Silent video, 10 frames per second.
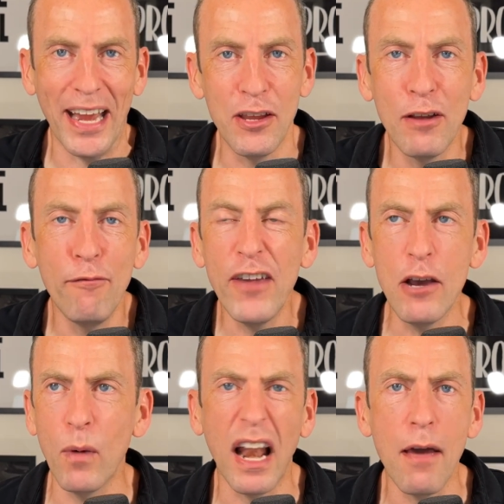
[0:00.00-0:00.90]
You can feel,
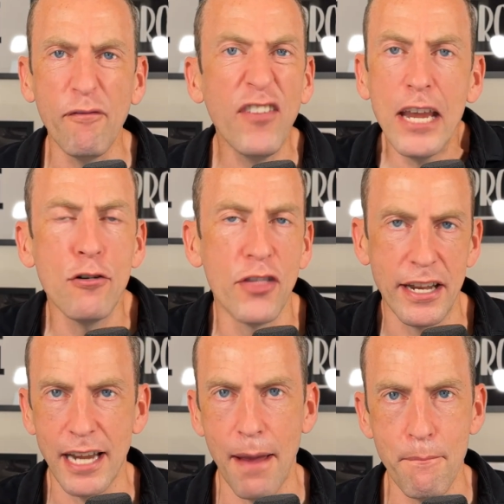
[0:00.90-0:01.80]
well, I feel that
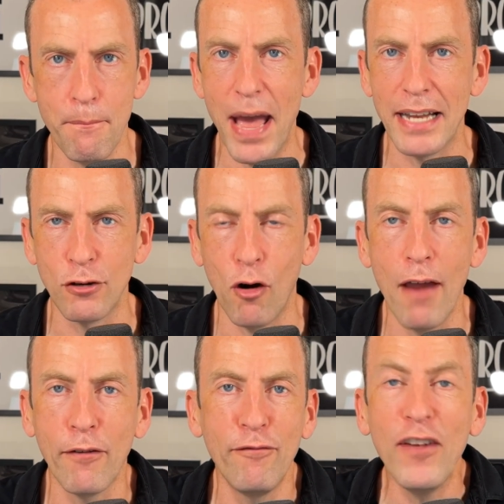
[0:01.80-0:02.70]
I'm better, or I
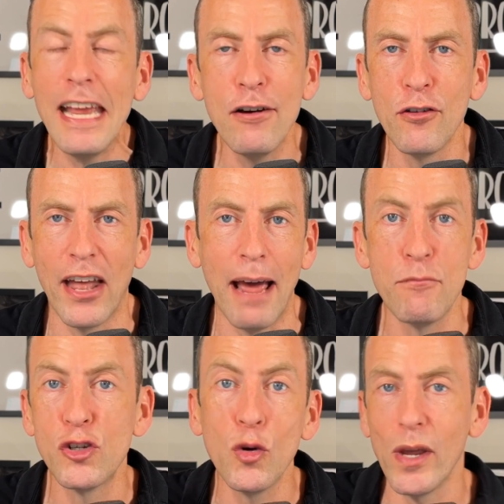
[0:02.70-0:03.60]
feel that I'm
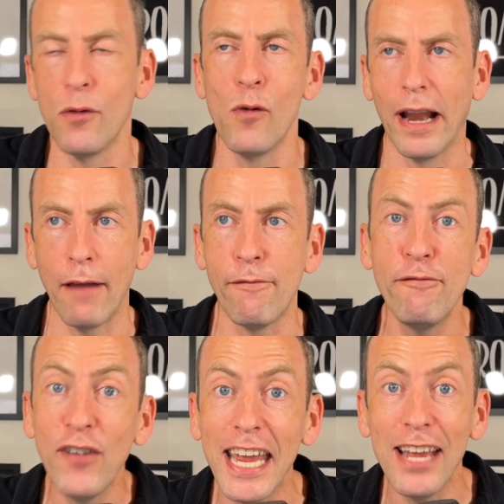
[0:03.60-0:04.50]
doing well. I
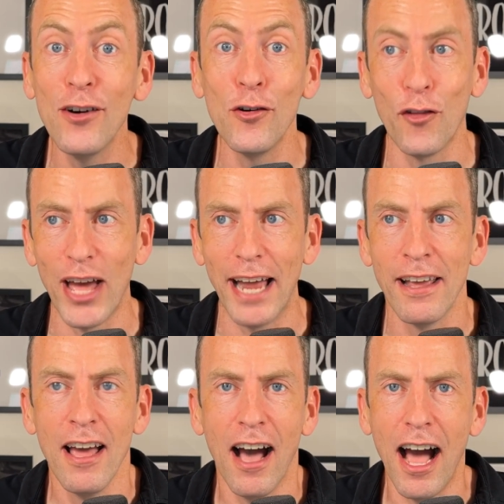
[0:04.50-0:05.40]
feel that
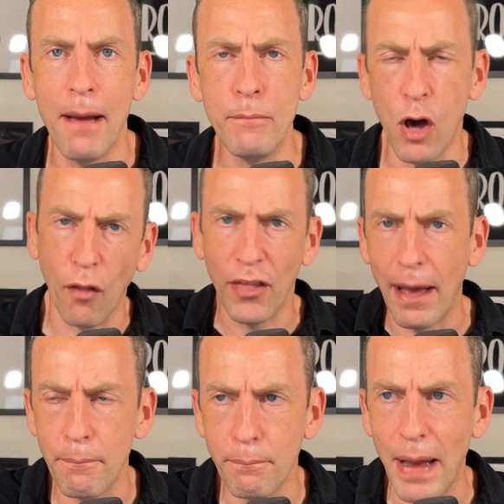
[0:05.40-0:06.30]
I'm not that
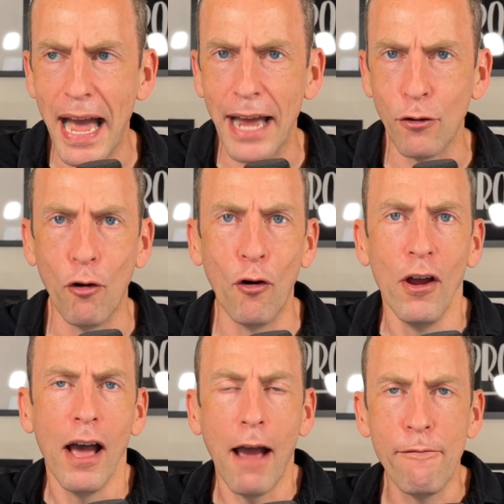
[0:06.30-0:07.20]
bad, or
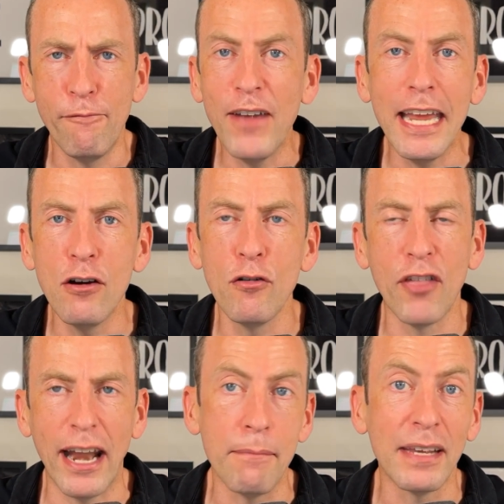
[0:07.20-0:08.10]
I feel
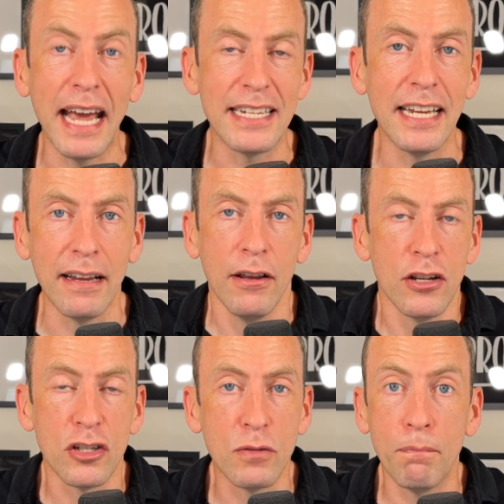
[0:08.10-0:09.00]
that I'm getting
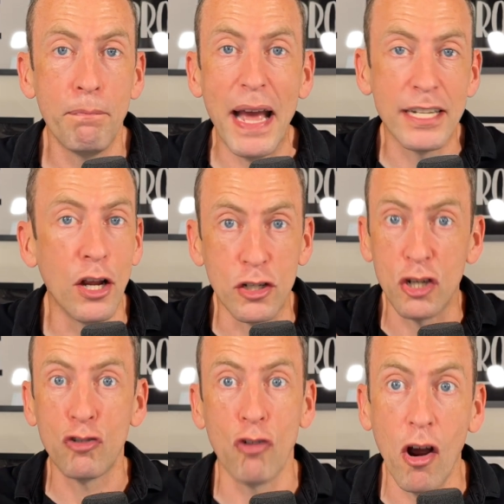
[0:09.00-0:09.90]
better,
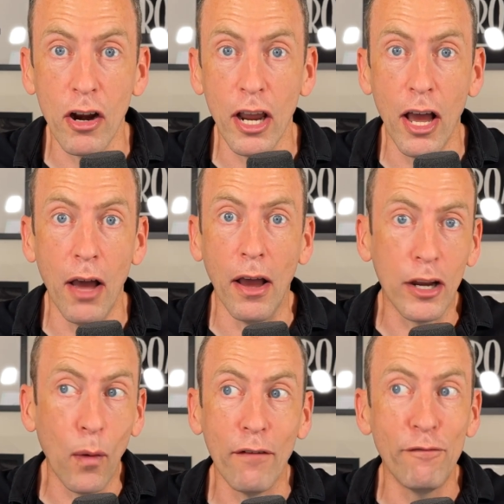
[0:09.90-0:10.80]
stronger,
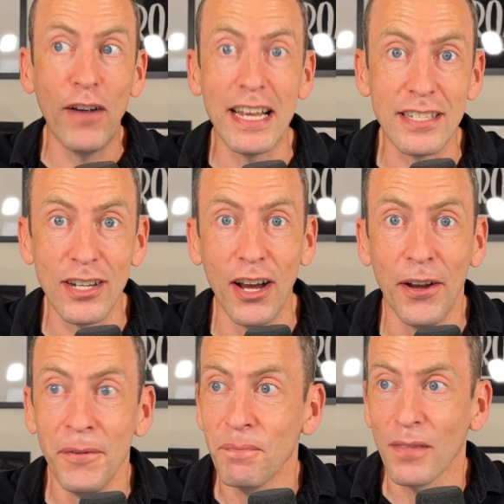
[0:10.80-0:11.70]
going faster,
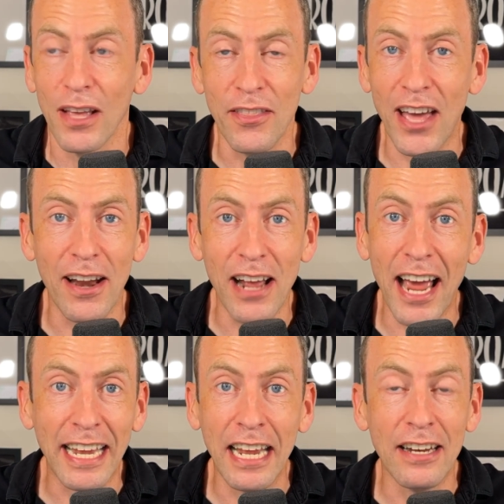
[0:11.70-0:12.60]
that I
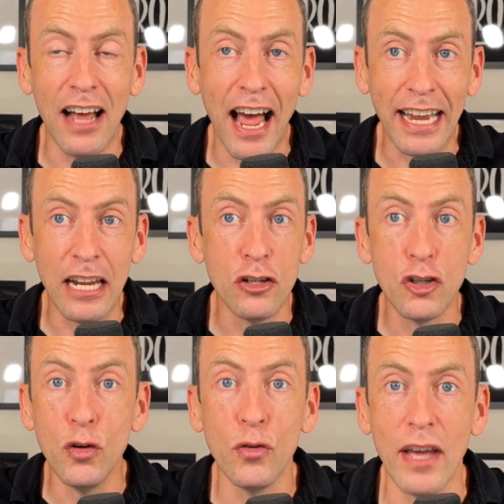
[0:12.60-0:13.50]
can, I can
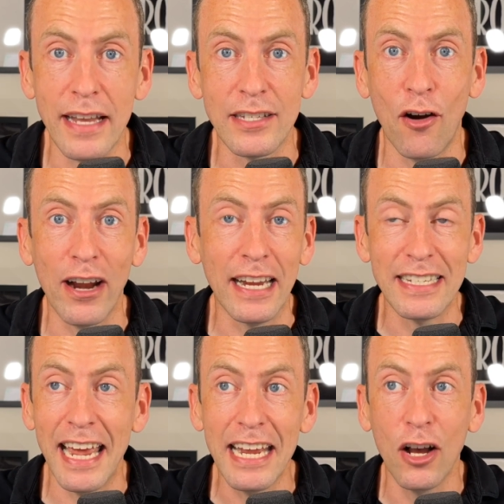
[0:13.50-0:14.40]
do this, or I can
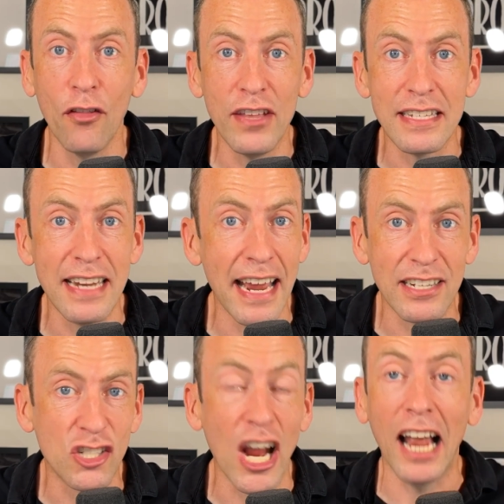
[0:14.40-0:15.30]
take on this next
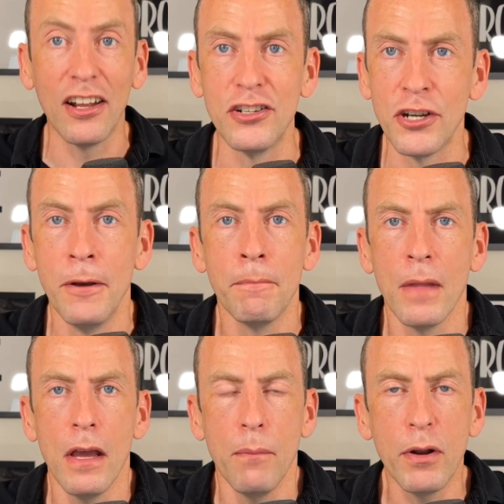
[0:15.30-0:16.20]
challenge.
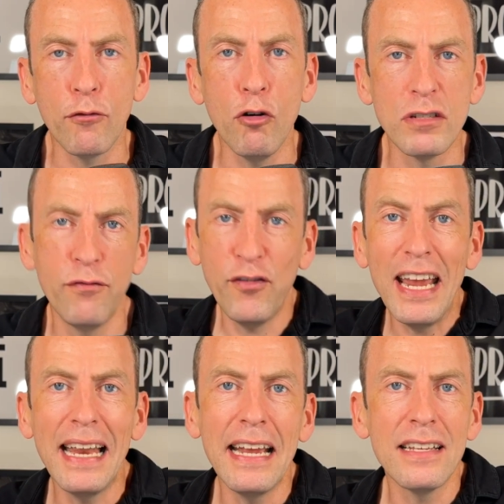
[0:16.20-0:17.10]
But of course,
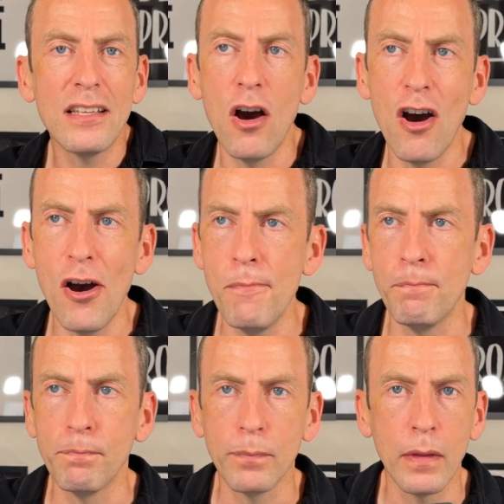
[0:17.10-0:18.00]
feelings are,
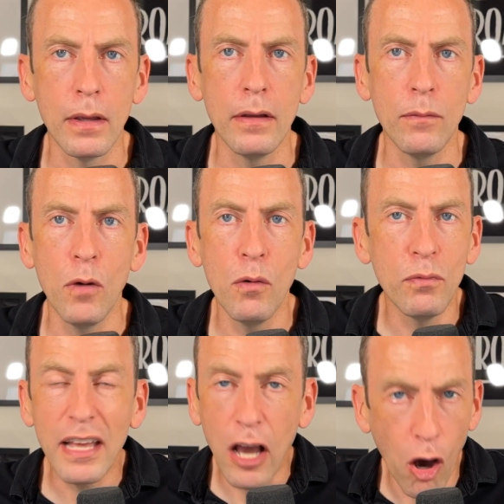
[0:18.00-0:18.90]
well,
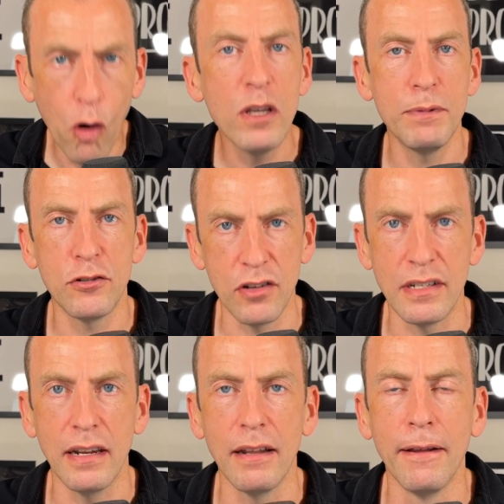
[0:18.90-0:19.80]
they can't always be
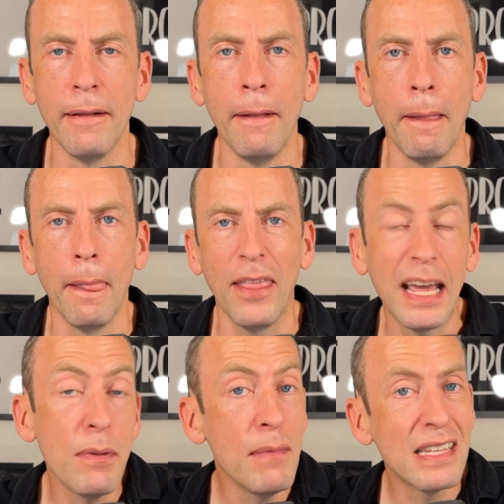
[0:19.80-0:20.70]
trusted, they can
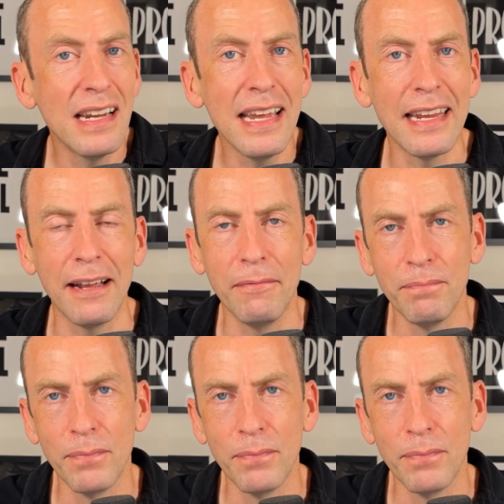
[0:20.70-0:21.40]
be misleading.